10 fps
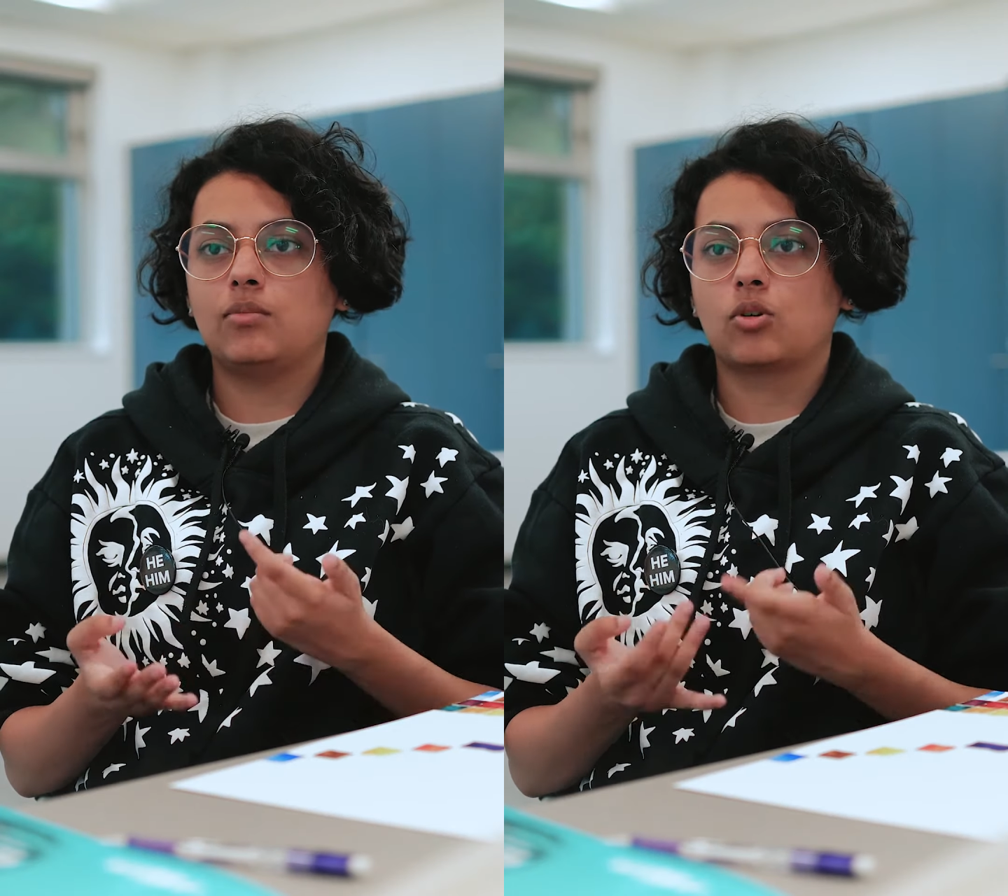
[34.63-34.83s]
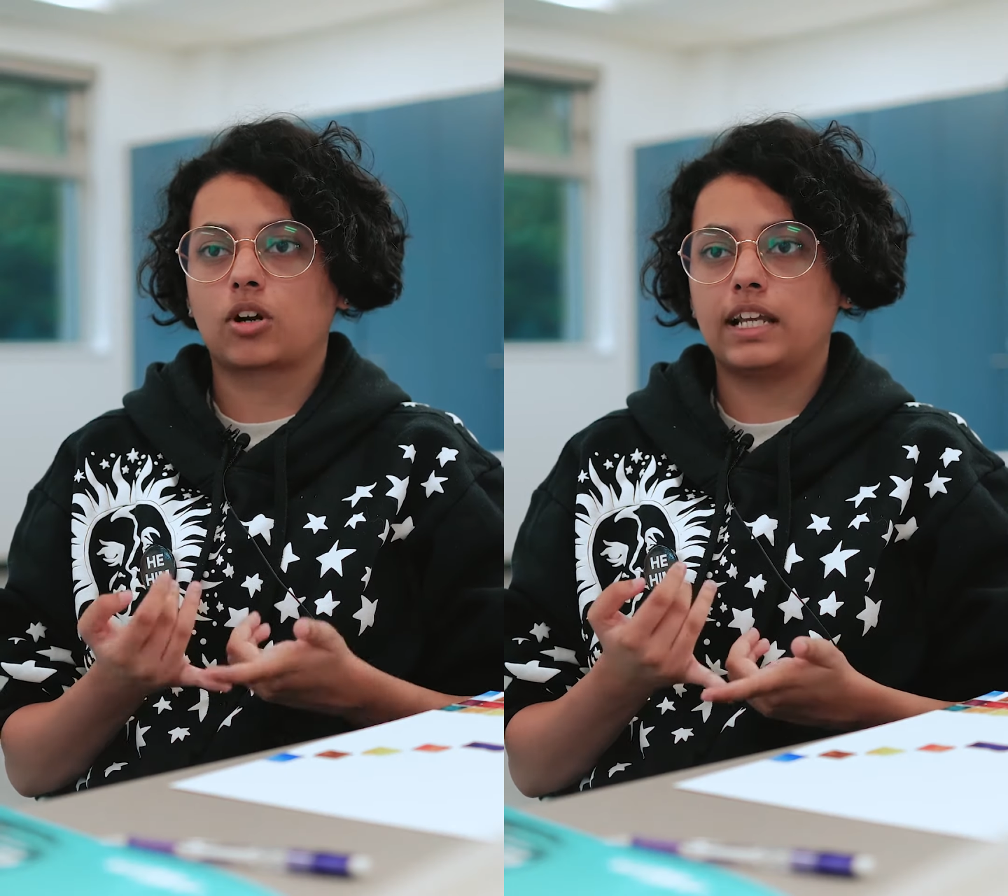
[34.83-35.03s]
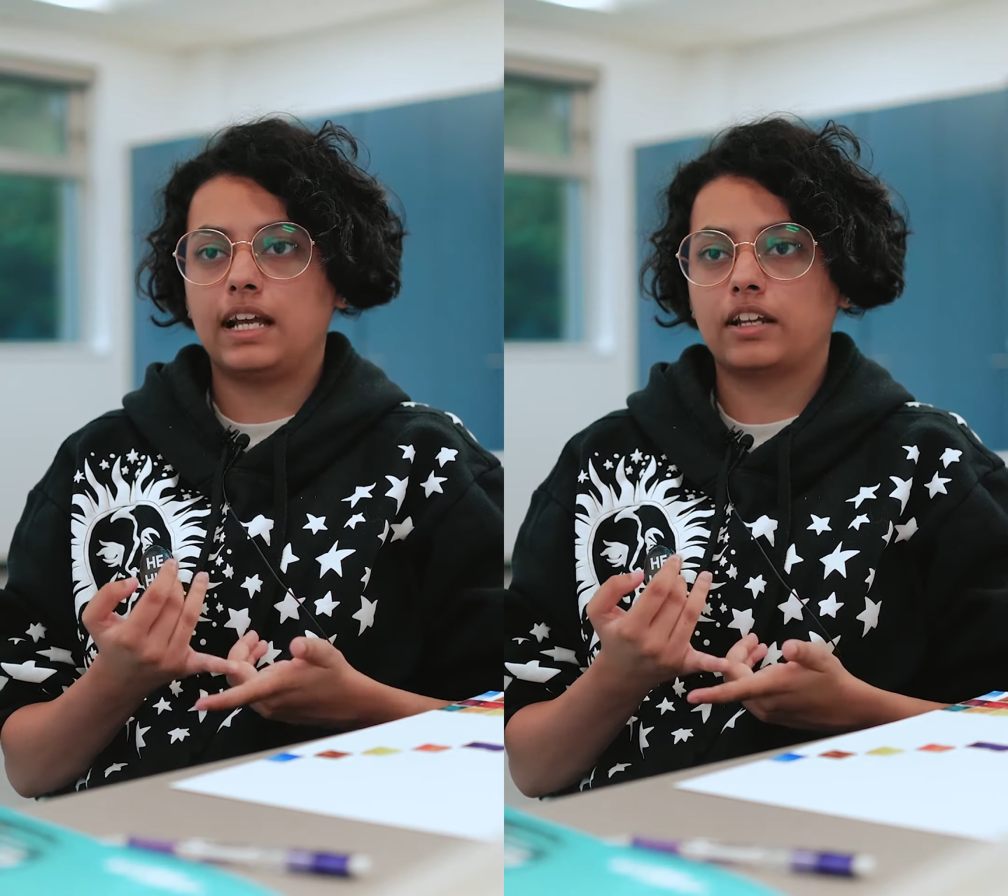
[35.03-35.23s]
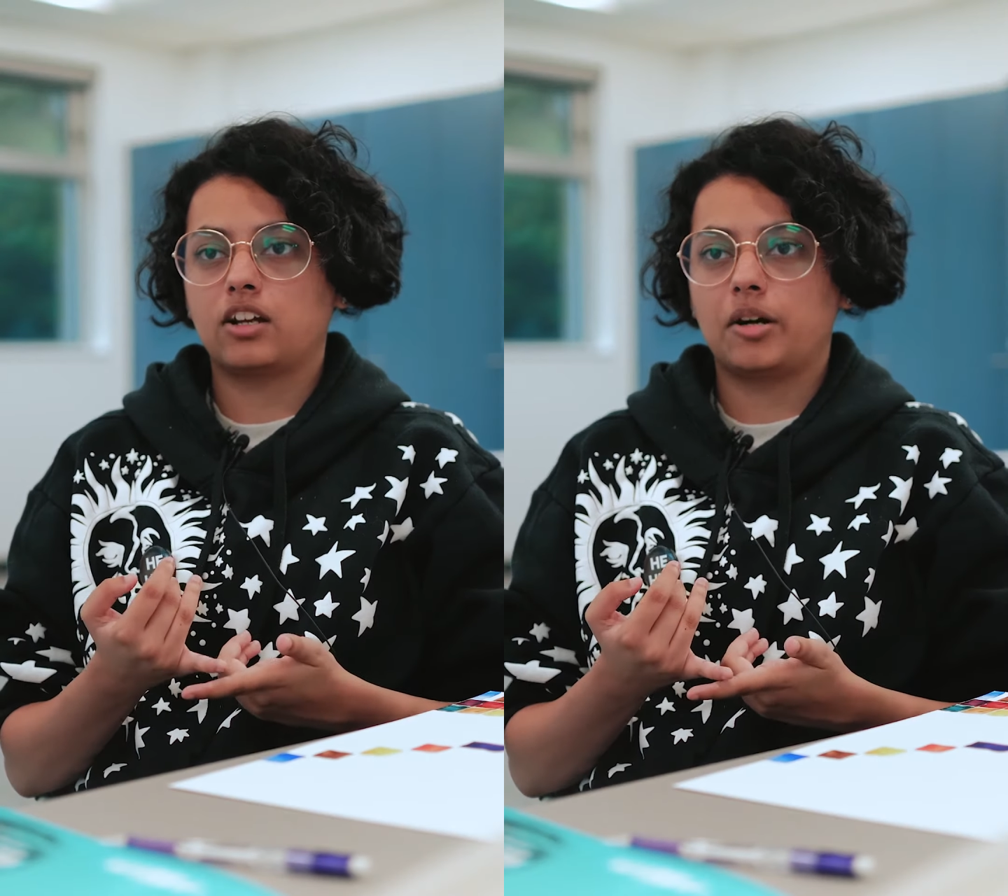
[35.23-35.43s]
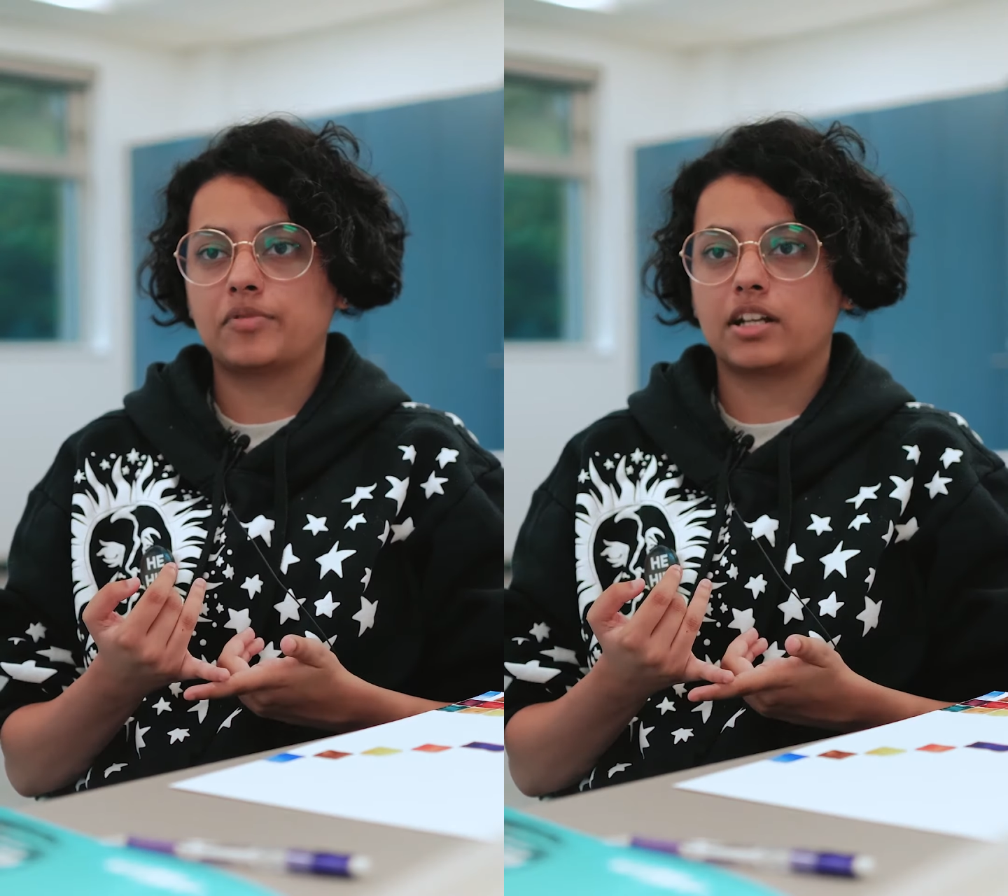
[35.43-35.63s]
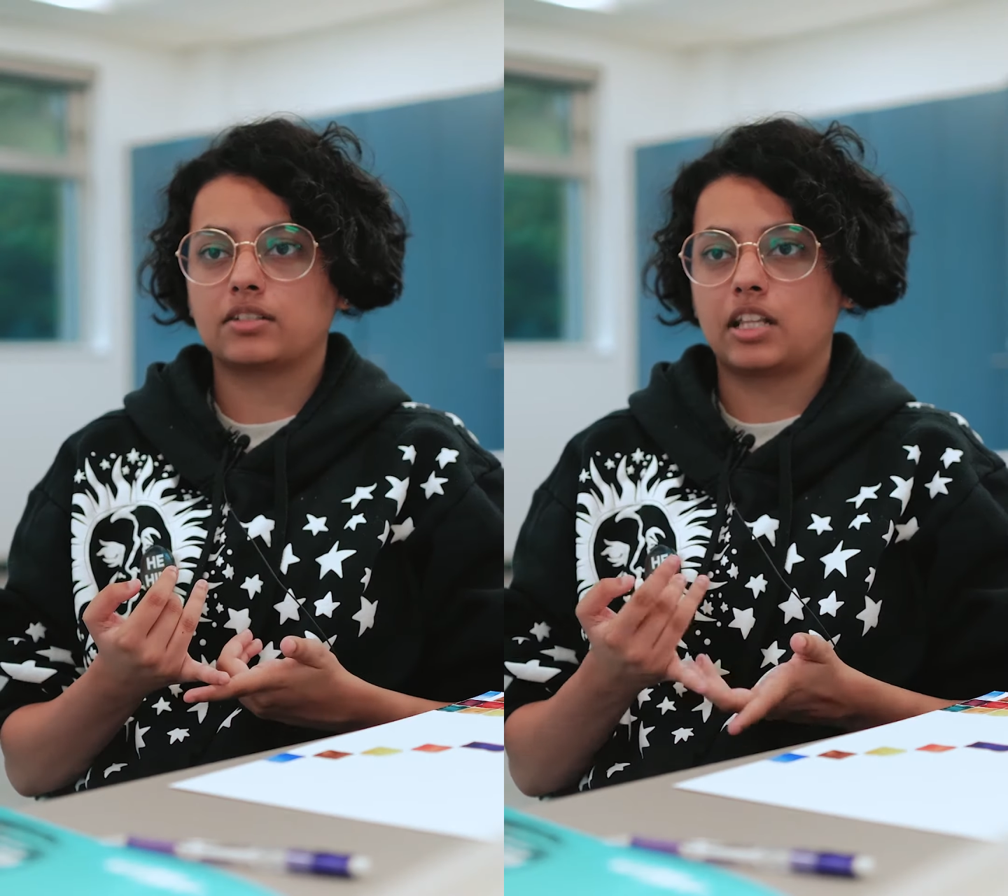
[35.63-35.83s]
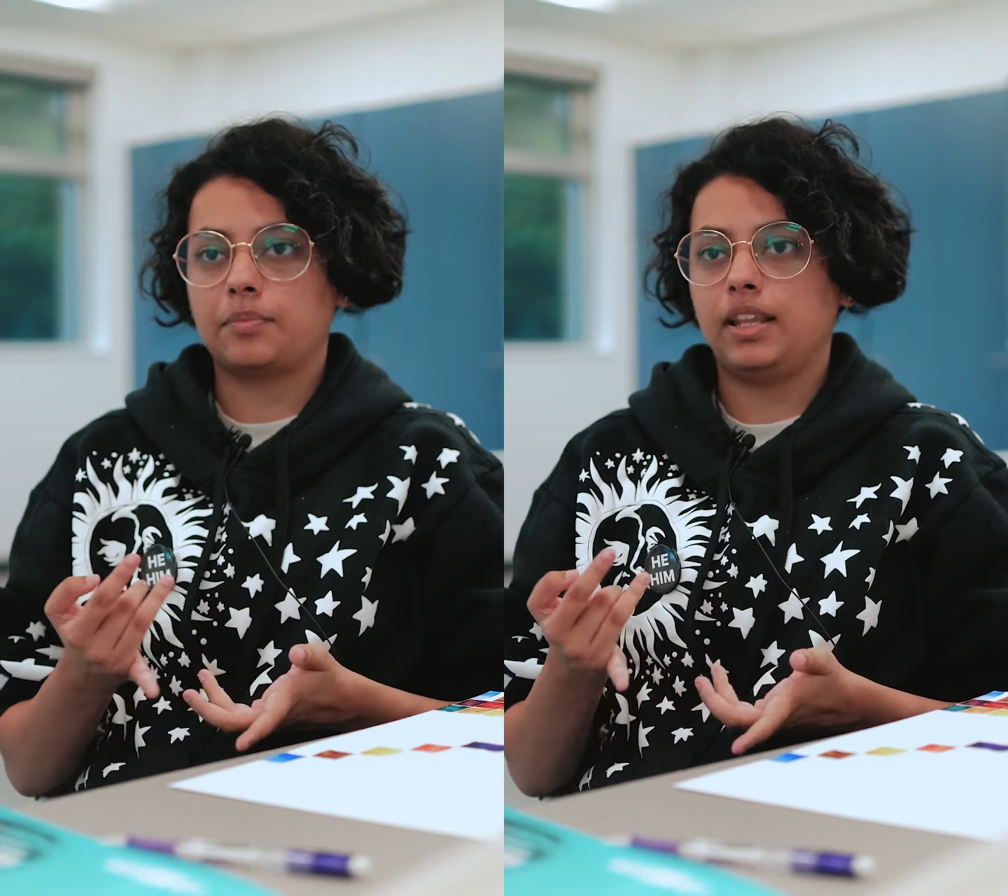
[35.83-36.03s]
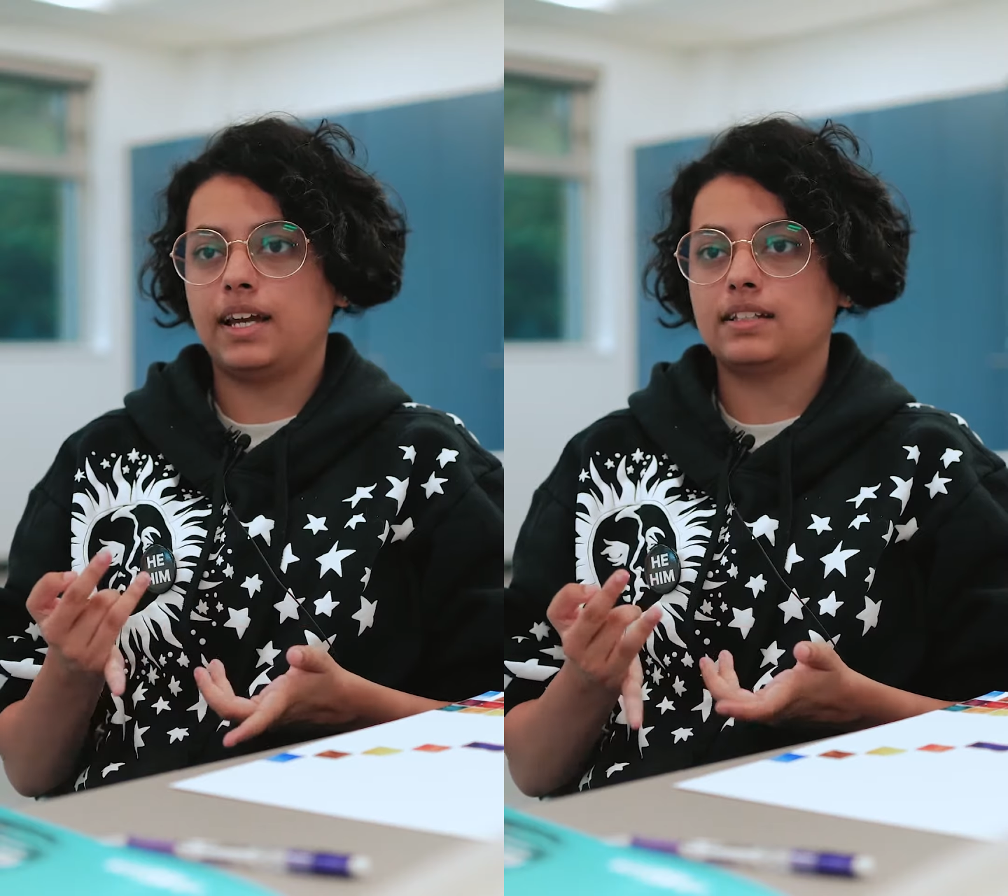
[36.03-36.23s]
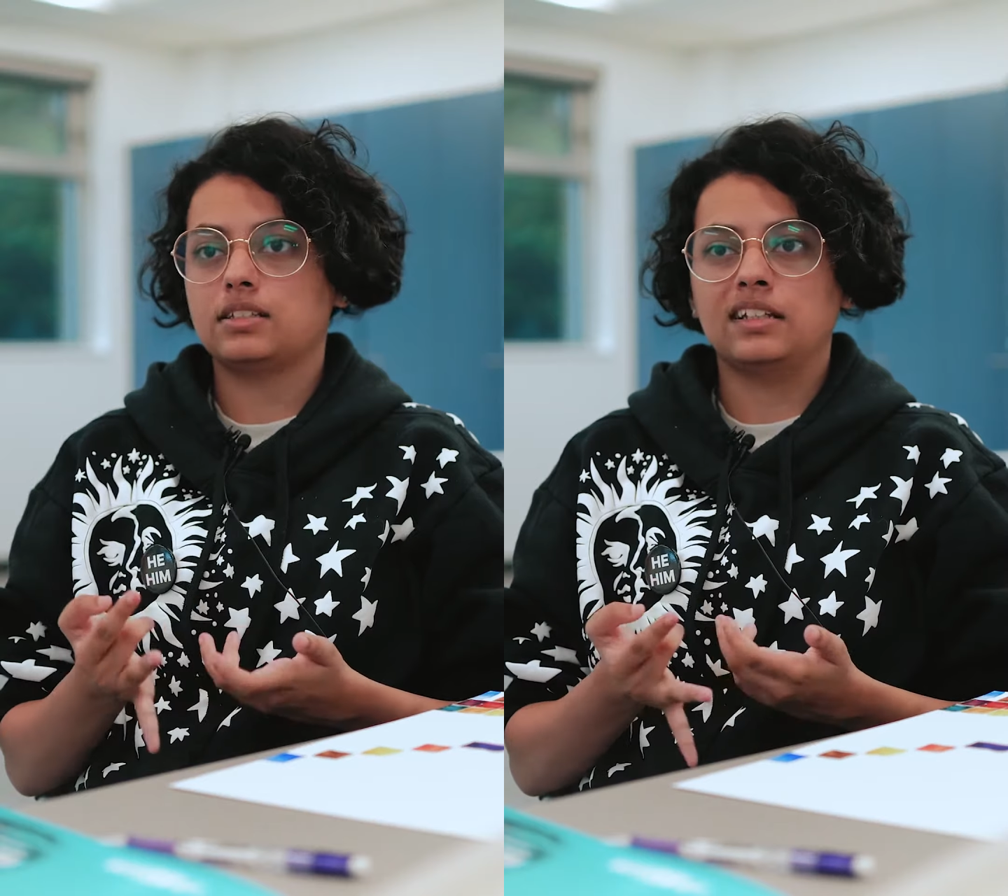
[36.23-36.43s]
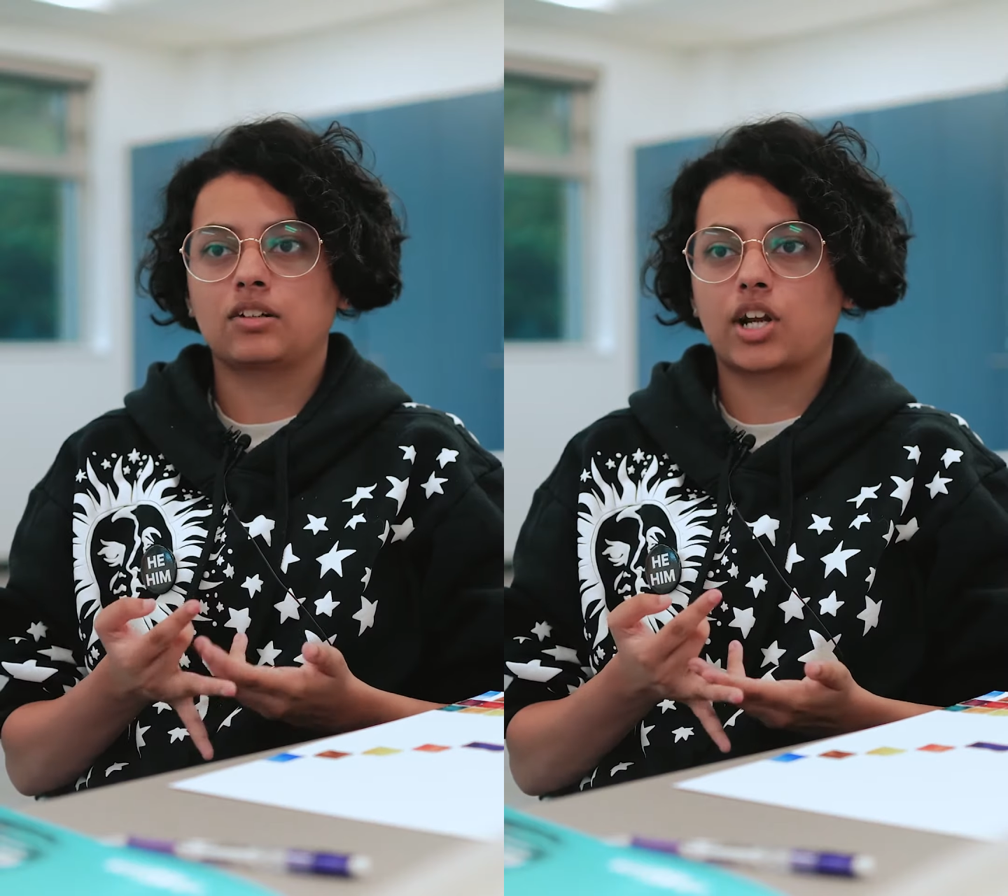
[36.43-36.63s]
organic objects like plants
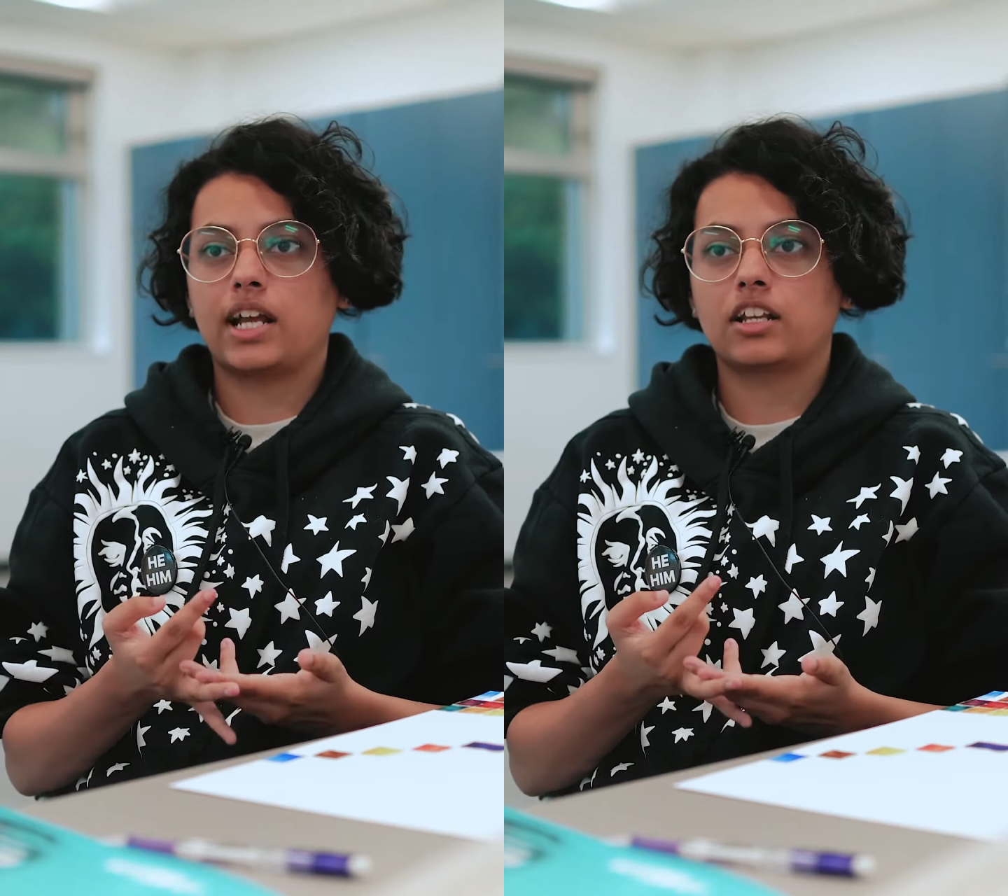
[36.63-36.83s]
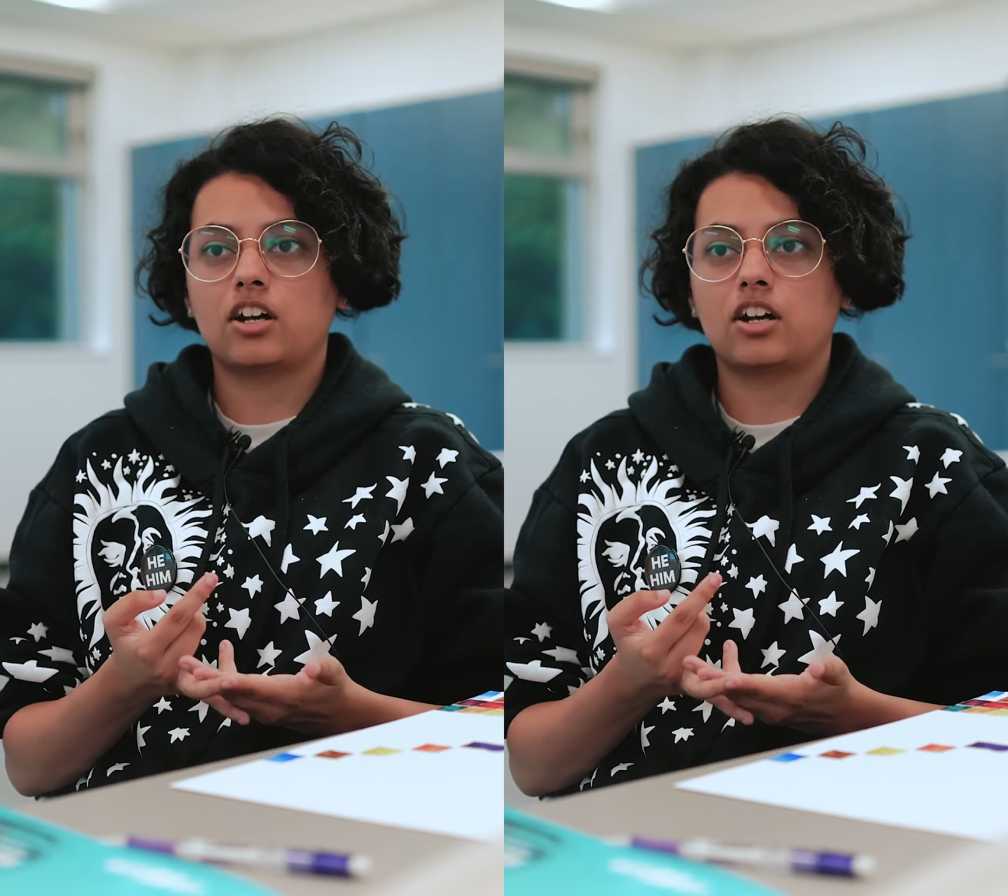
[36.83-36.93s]
and inorganic